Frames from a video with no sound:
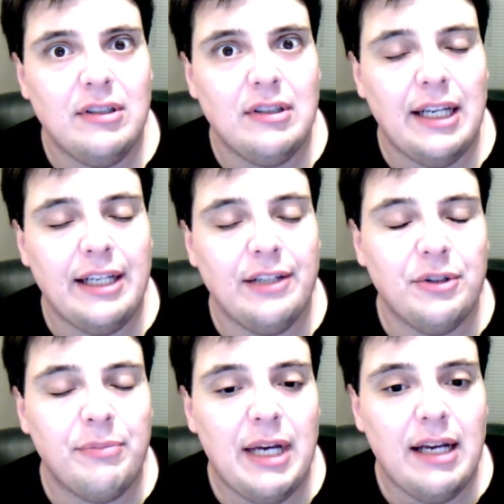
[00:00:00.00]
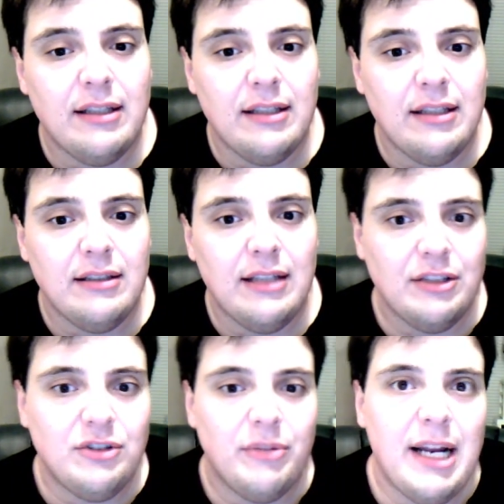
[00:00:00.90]
I can look back that
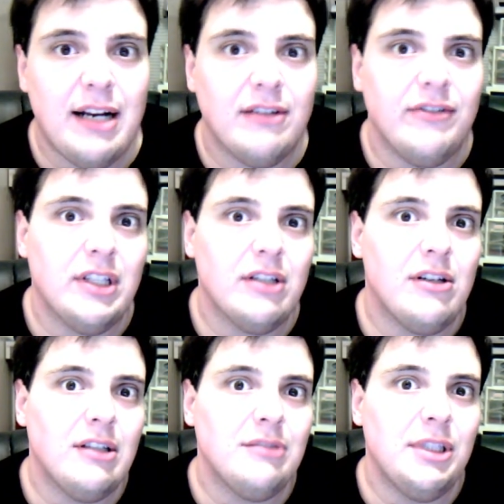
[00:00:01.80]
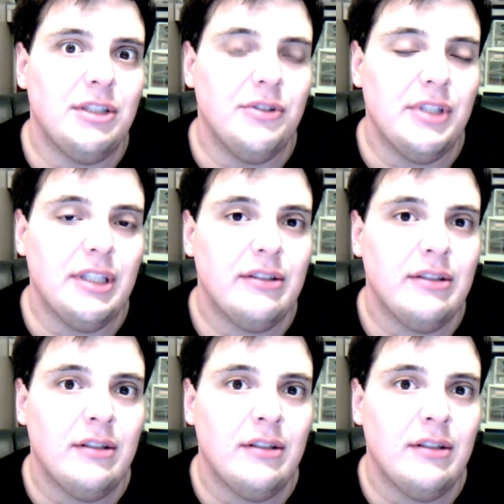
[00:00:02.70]
traumatic event caused me to do this.